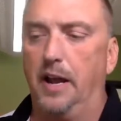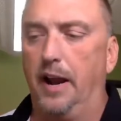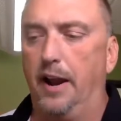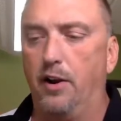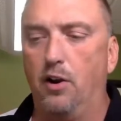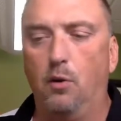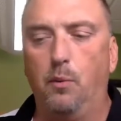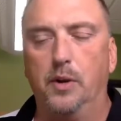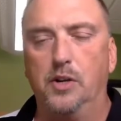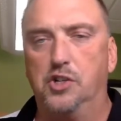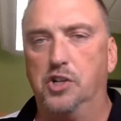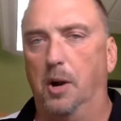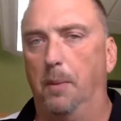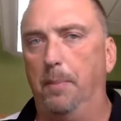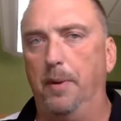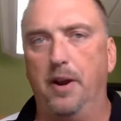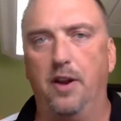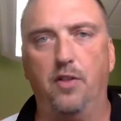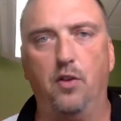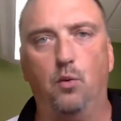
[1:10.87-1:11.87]
I know we
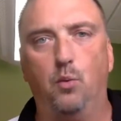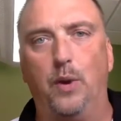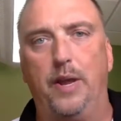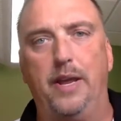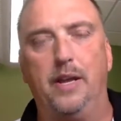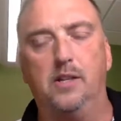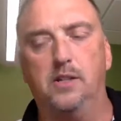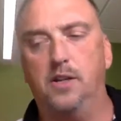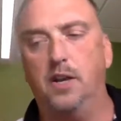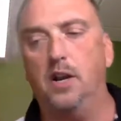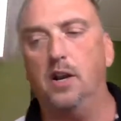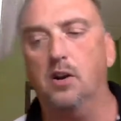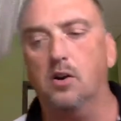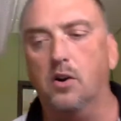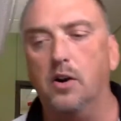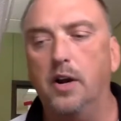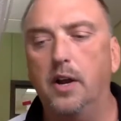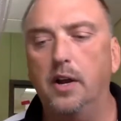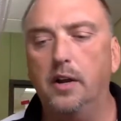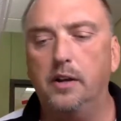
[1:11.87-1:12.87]
jump into the weeds
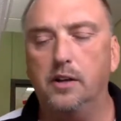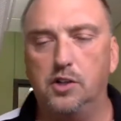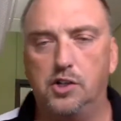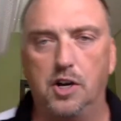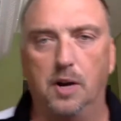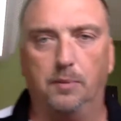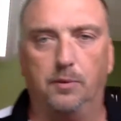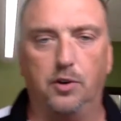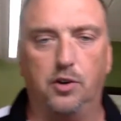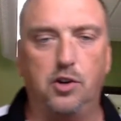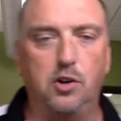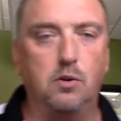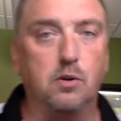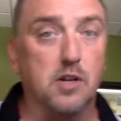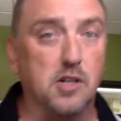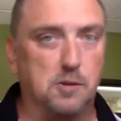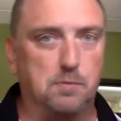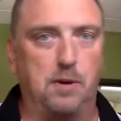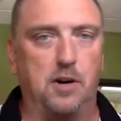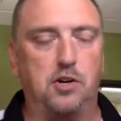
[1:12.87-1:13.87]
here in chapter 2
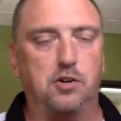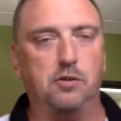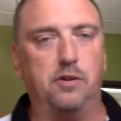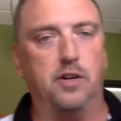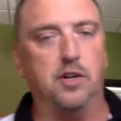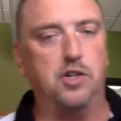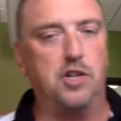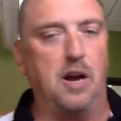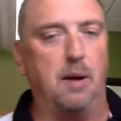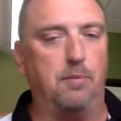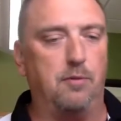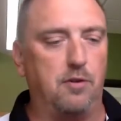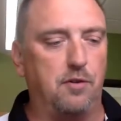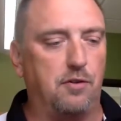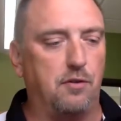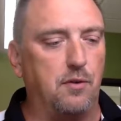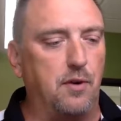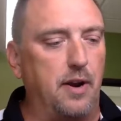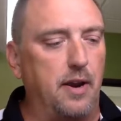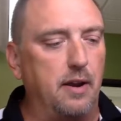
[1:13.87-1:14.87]
and especially in chapter
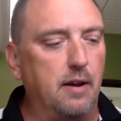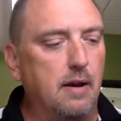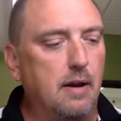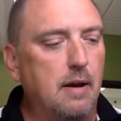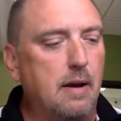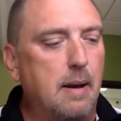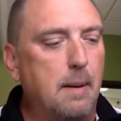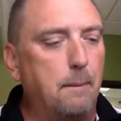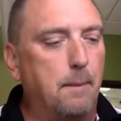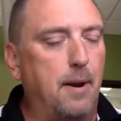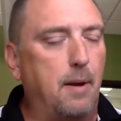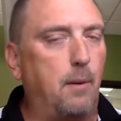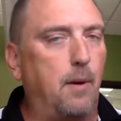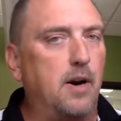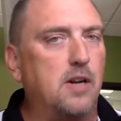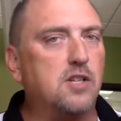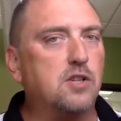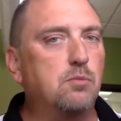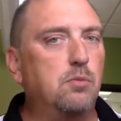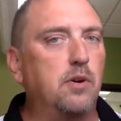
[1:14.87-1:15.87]
3, but I
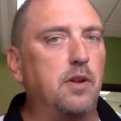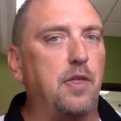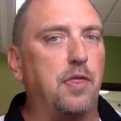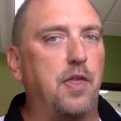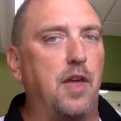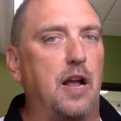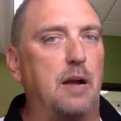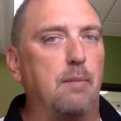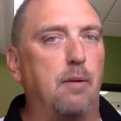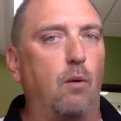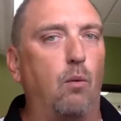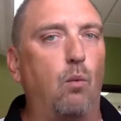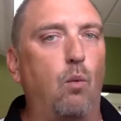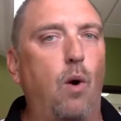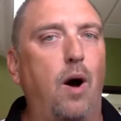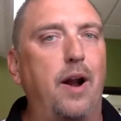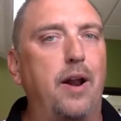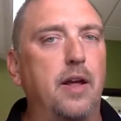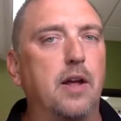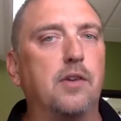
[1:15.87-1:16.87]
want us to really think about
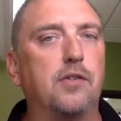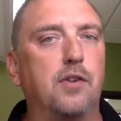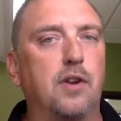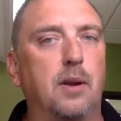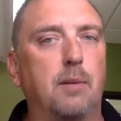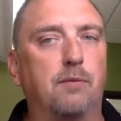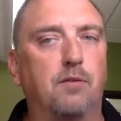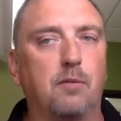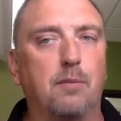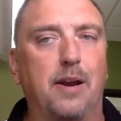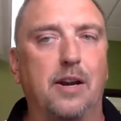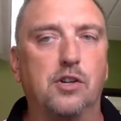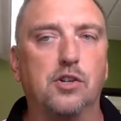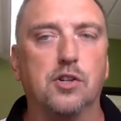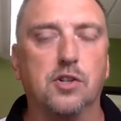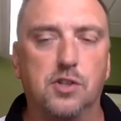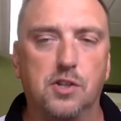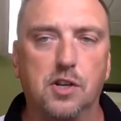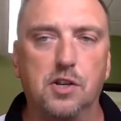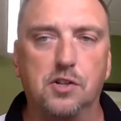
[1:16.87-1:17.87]
what is an
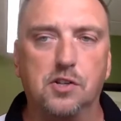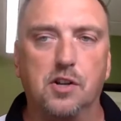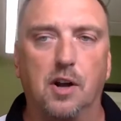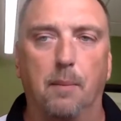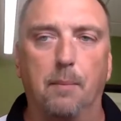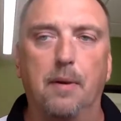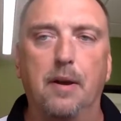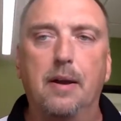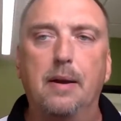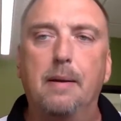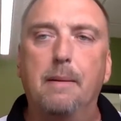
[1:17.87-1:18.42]
information system.